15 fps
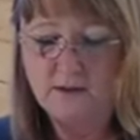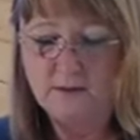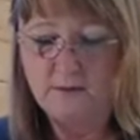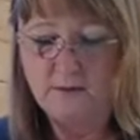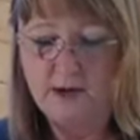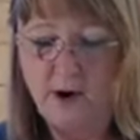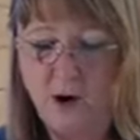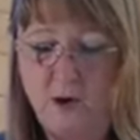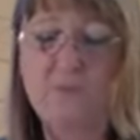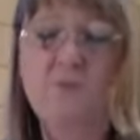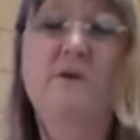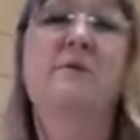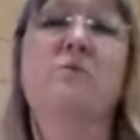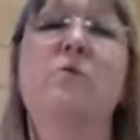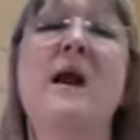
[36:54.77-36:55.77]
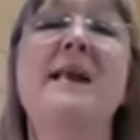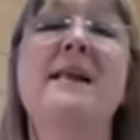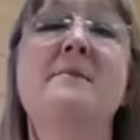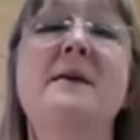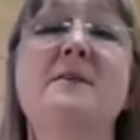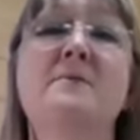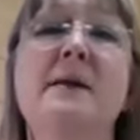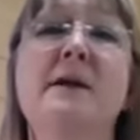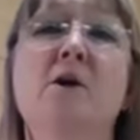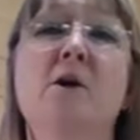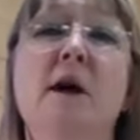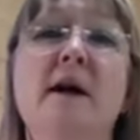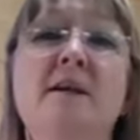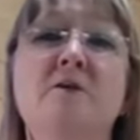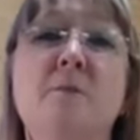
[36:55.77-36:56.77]
Why? Oh, Randy must be her
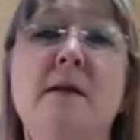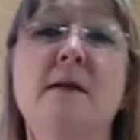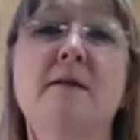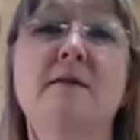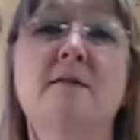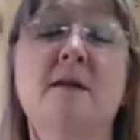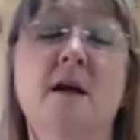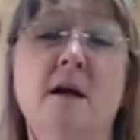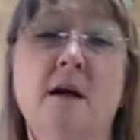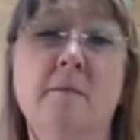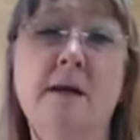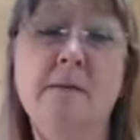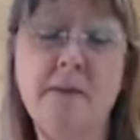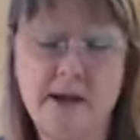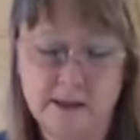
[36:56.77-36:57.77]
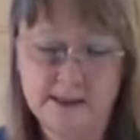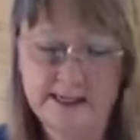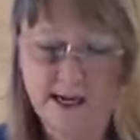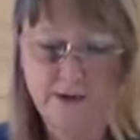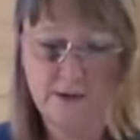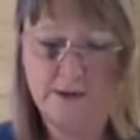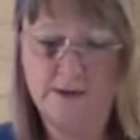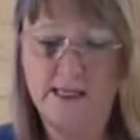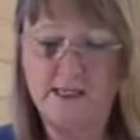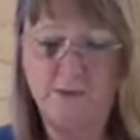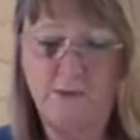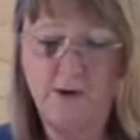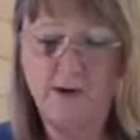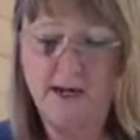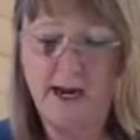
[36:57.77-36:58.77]
husband's email account because that's
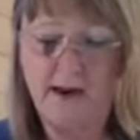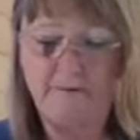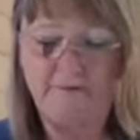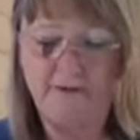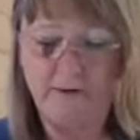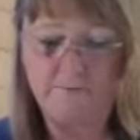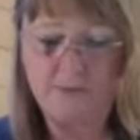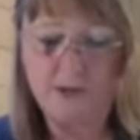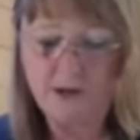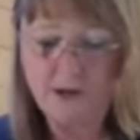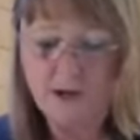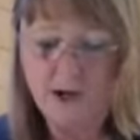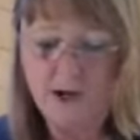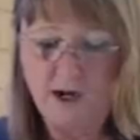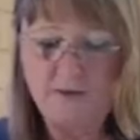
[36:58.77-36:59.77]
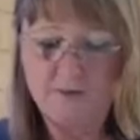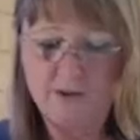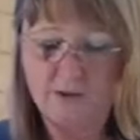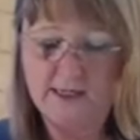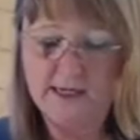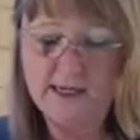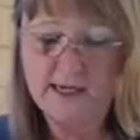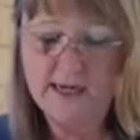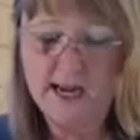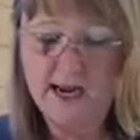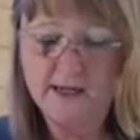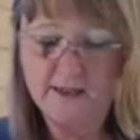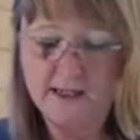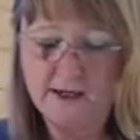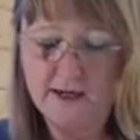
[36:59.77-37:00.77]
where it came from. So Linda
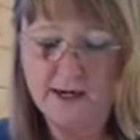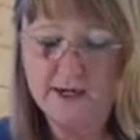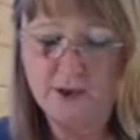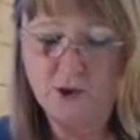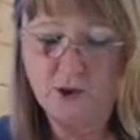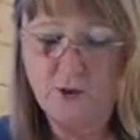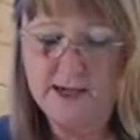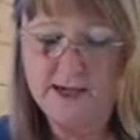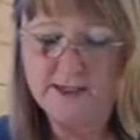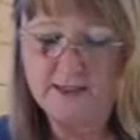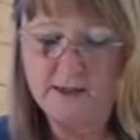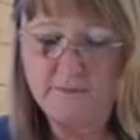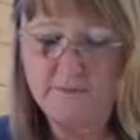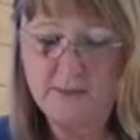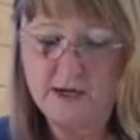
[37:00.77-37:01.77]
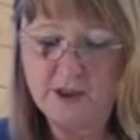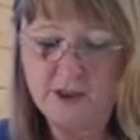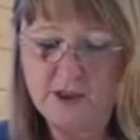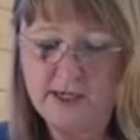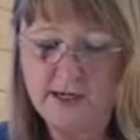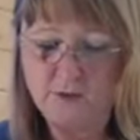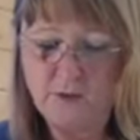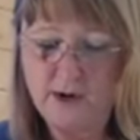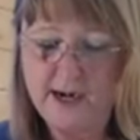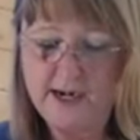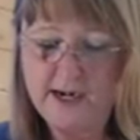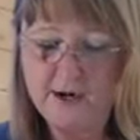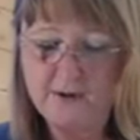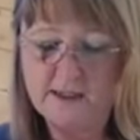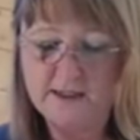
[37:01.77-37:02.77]
Yeagley, enjoying some much needed rain
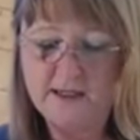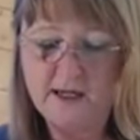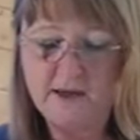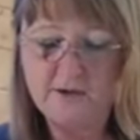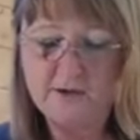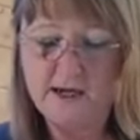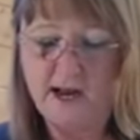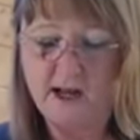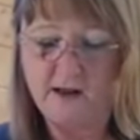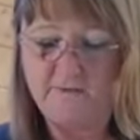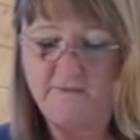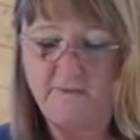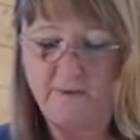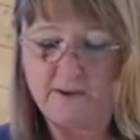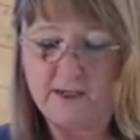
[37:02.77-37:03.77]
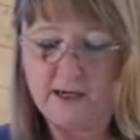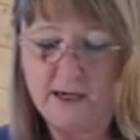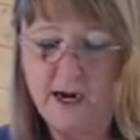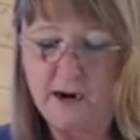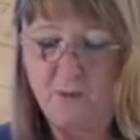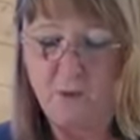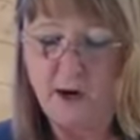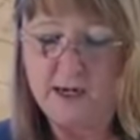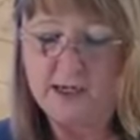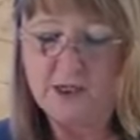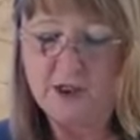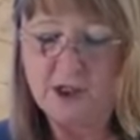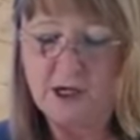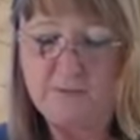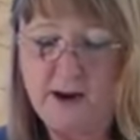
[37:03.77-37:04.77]
here in Southern California. I wanted to
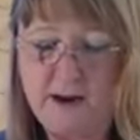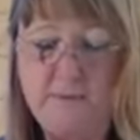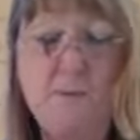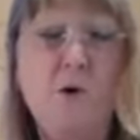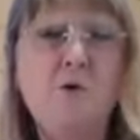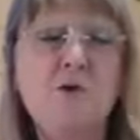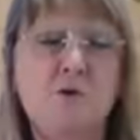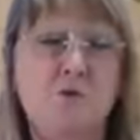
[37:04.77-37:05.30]
share my most